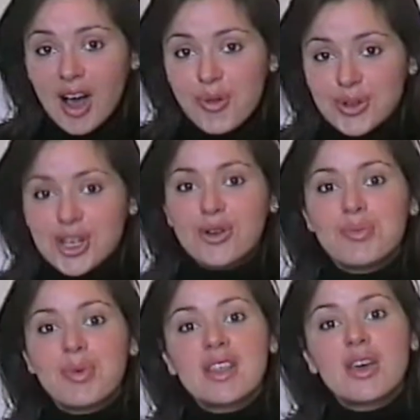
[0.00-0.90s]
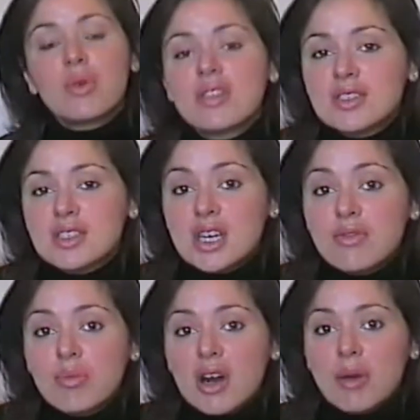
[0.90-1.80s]
I wish I could be there with you,
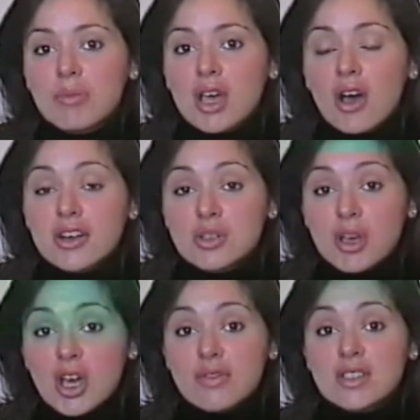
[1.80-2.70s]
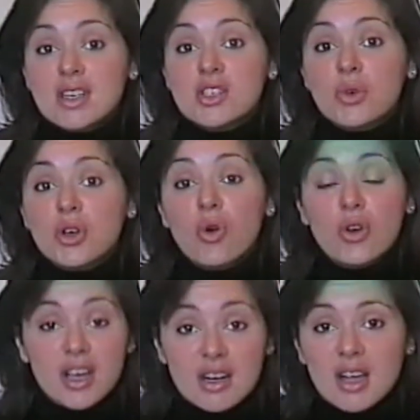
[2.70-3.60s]
Stephen, but I'm going to be overseas
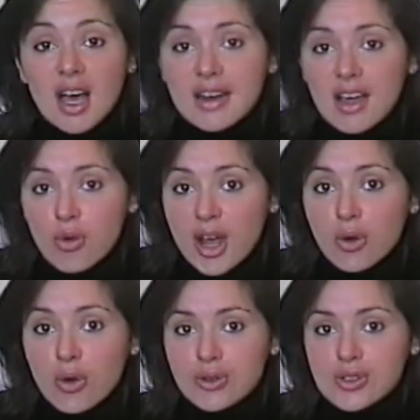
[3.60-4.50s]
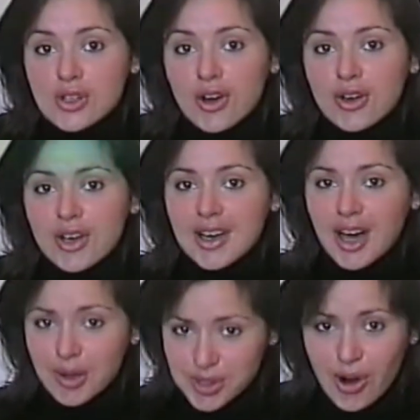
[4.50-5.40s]
recording an, another record. So
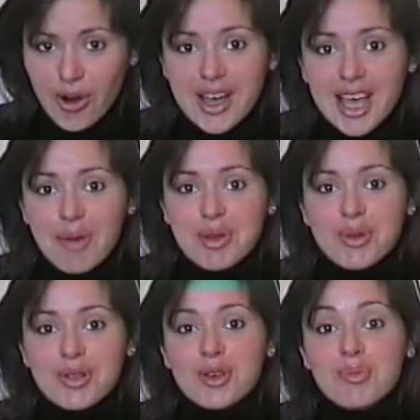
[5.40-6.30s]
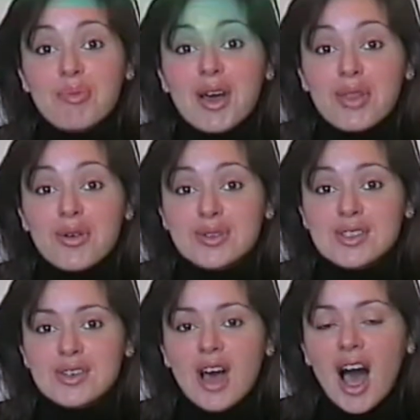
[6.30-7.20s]
I'm sorry I can't be with you, but my
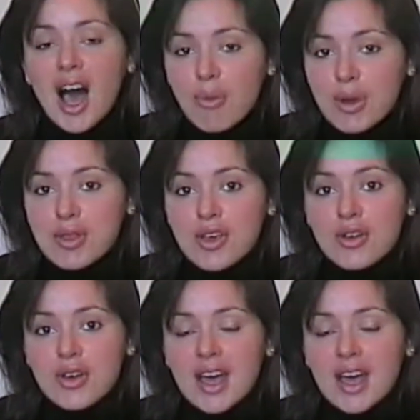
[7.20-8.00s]
thoughts are, are with you.